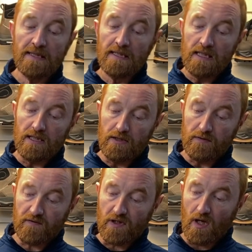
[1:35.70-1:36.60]

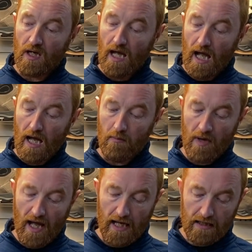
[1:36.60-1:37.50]
You've got
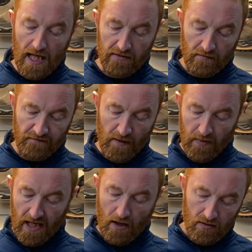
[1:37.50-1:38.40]
a leather and
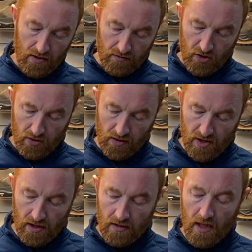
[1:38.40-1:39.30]
fabric outer
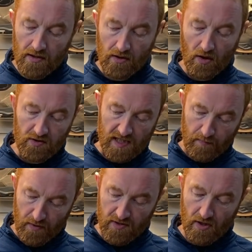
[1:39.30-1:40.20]
construction. The Gore-Tex
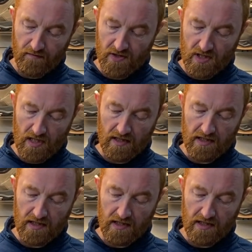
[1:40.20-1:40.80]
booty obviously on the